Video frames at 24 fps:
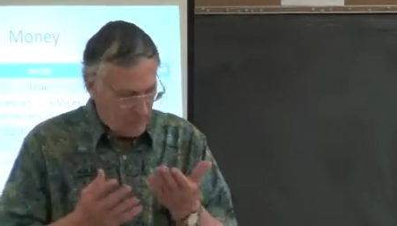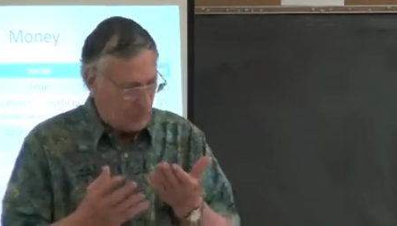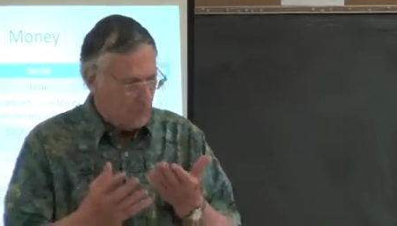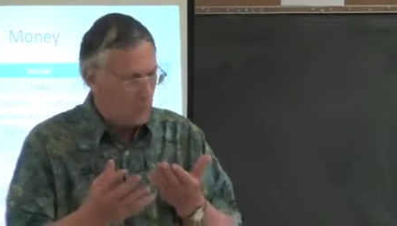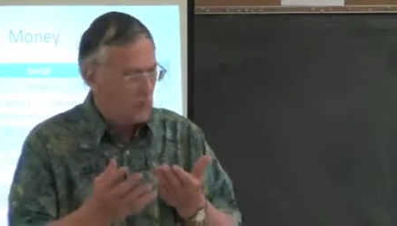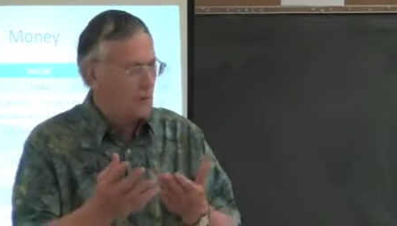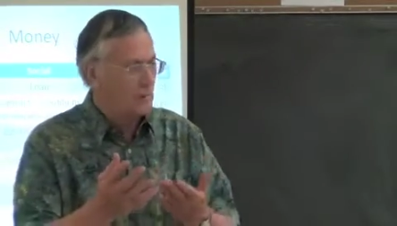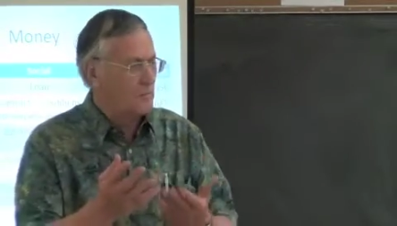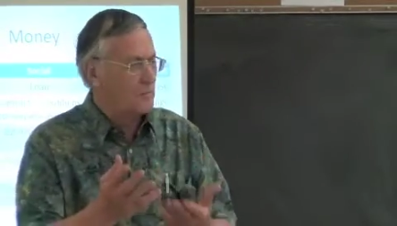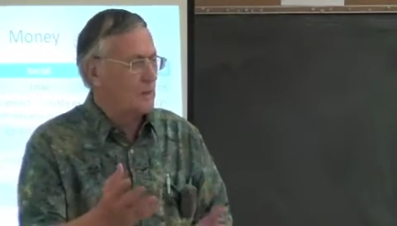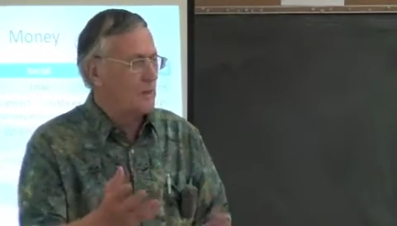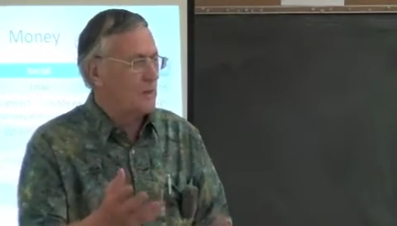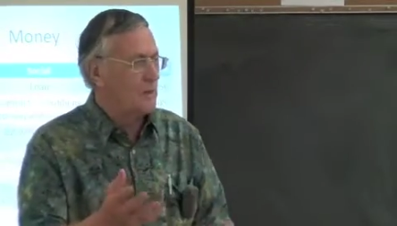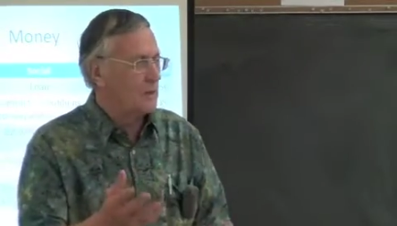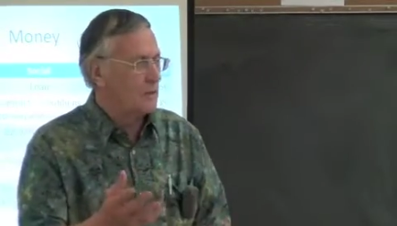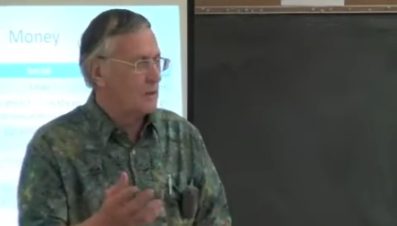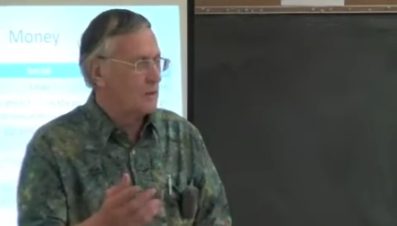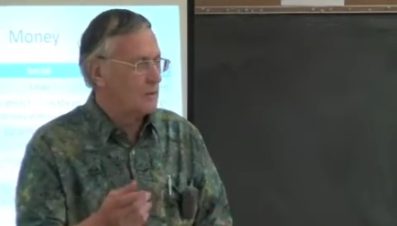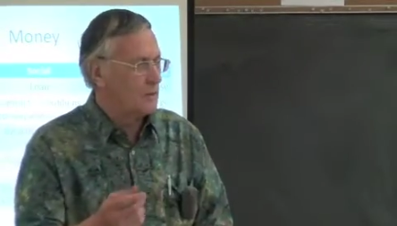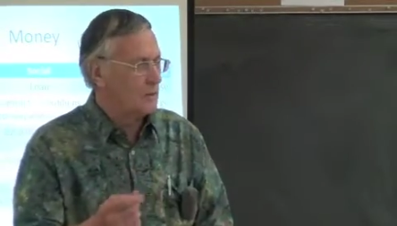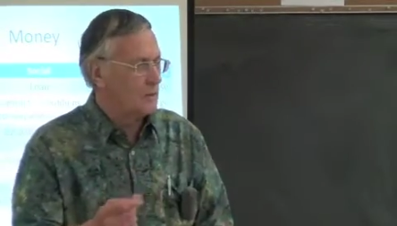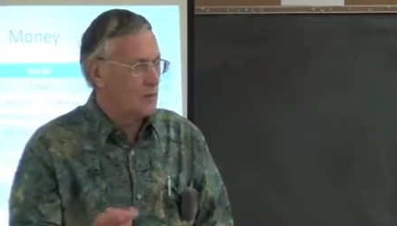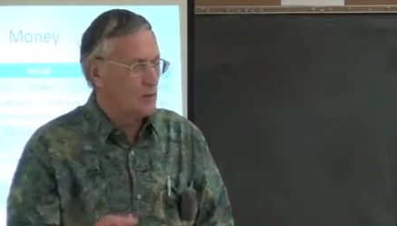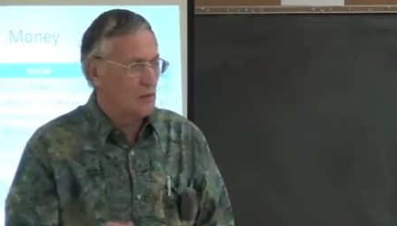So I've made an
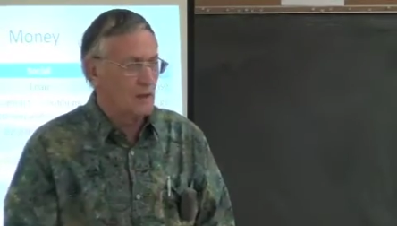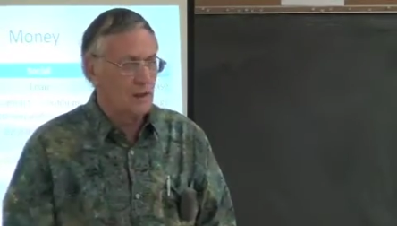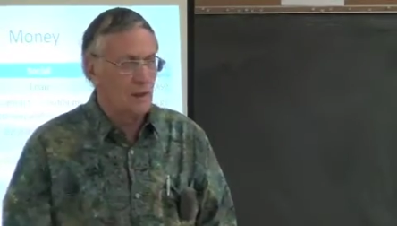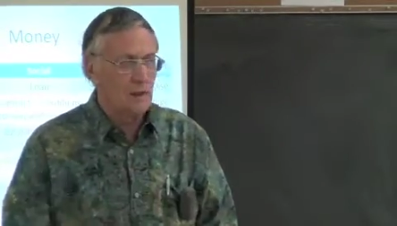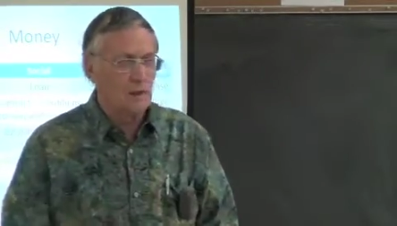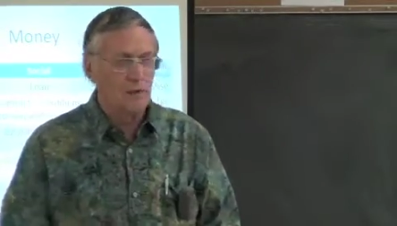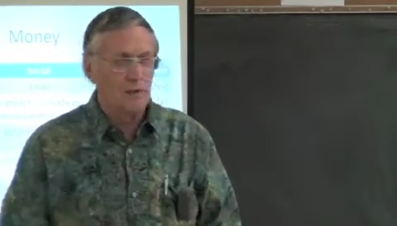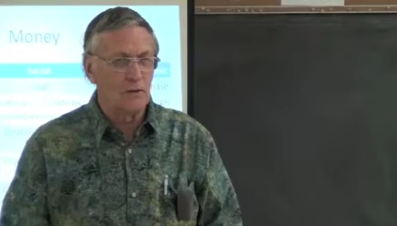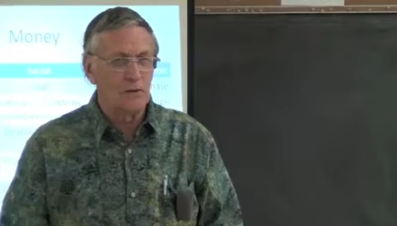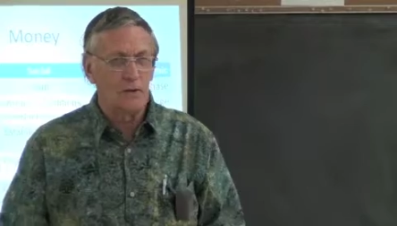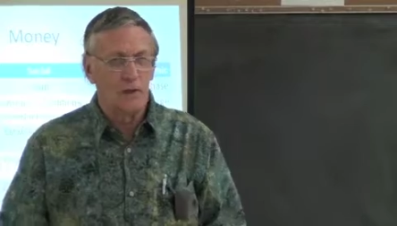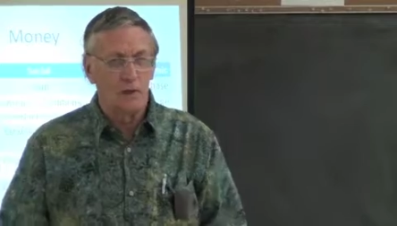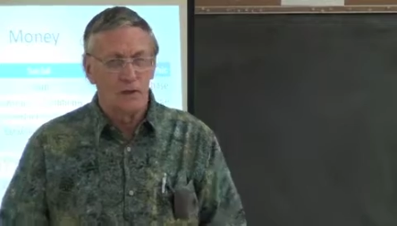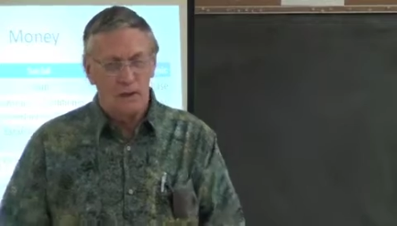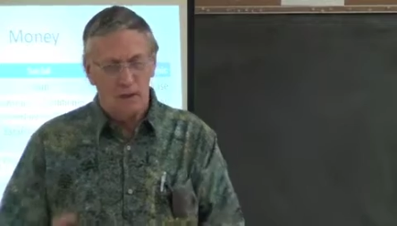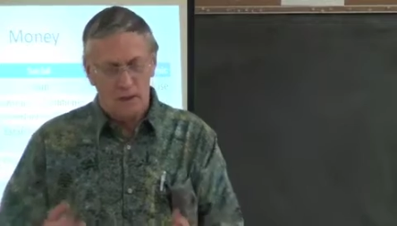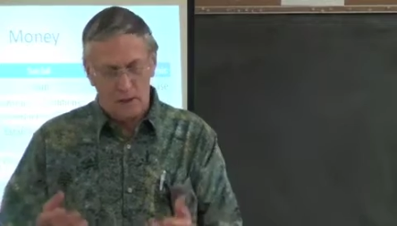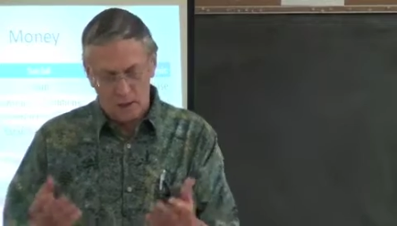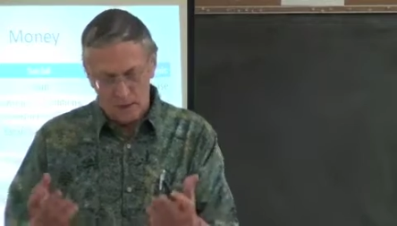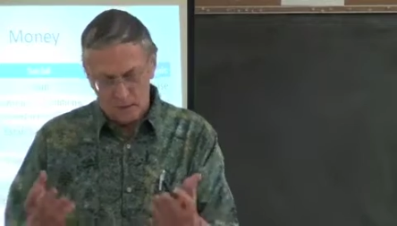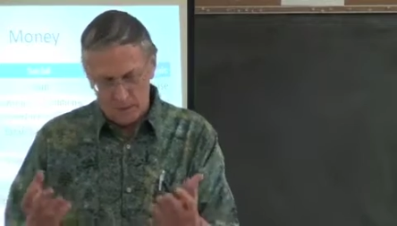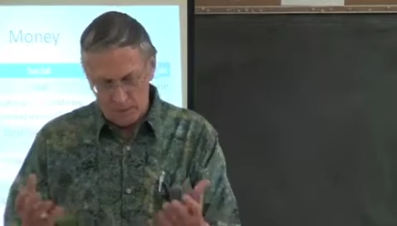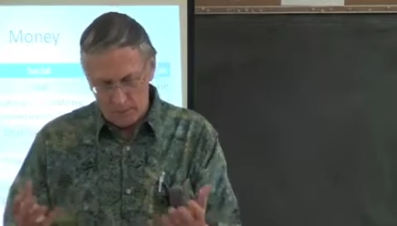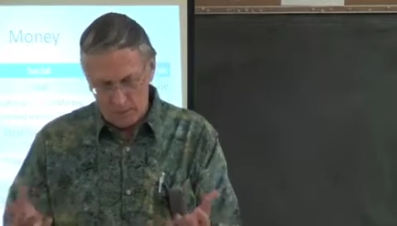exchange.
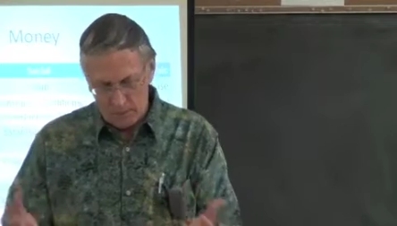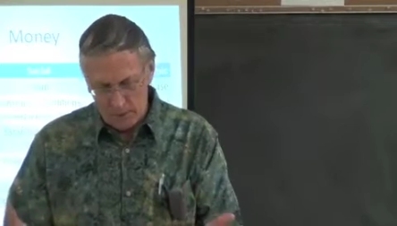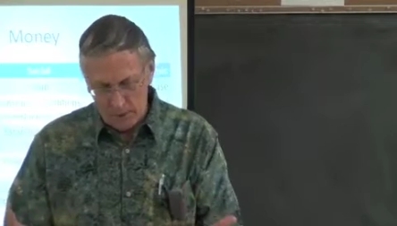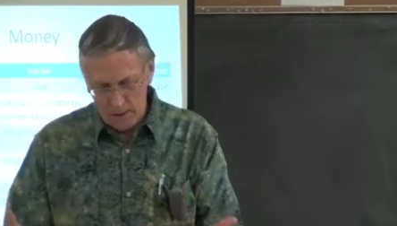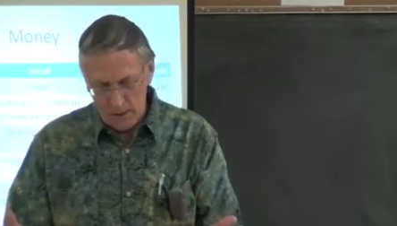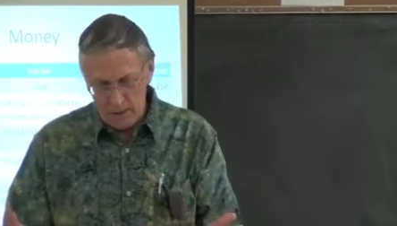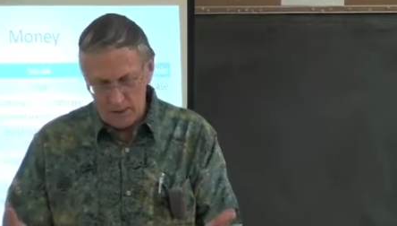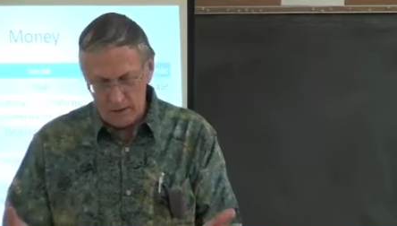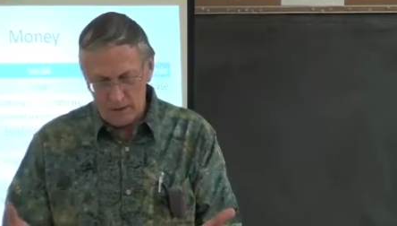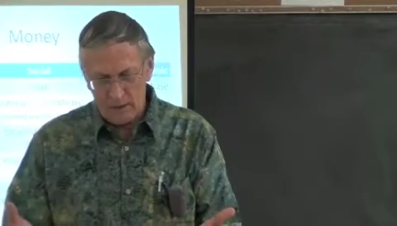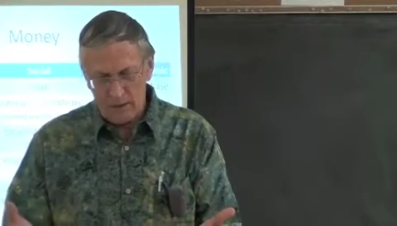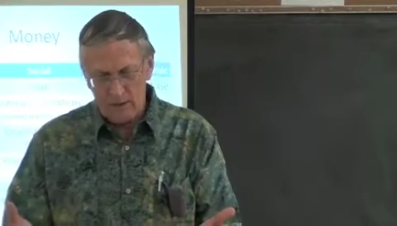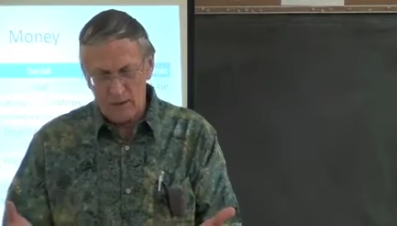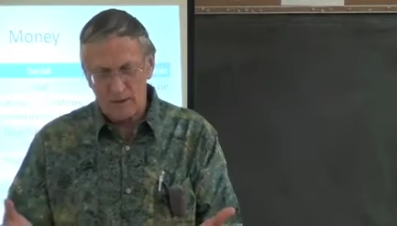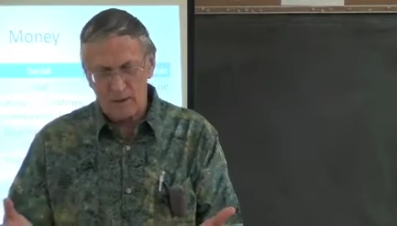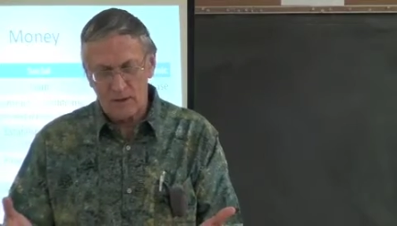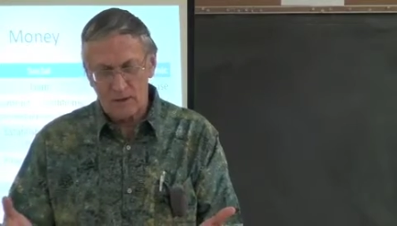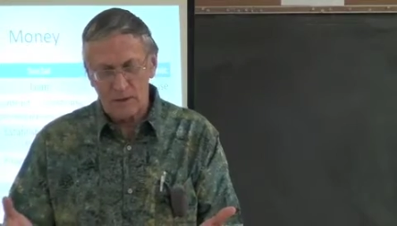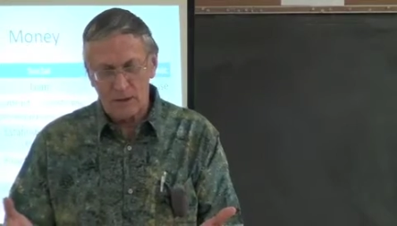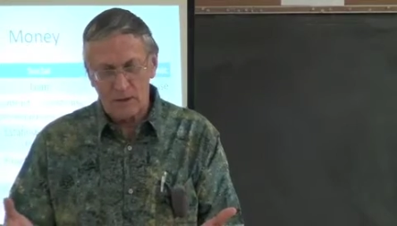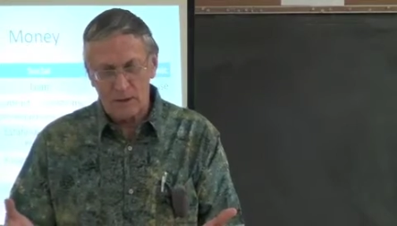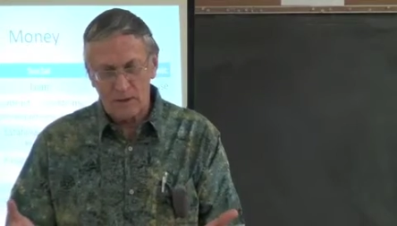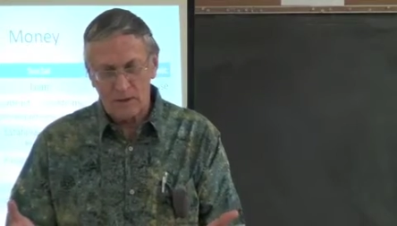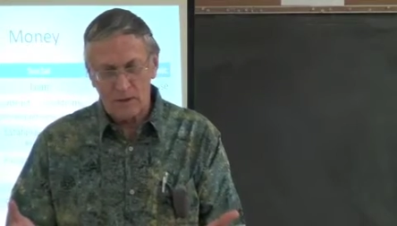The baker is
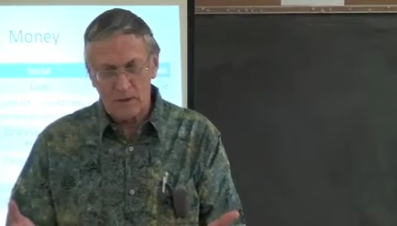there,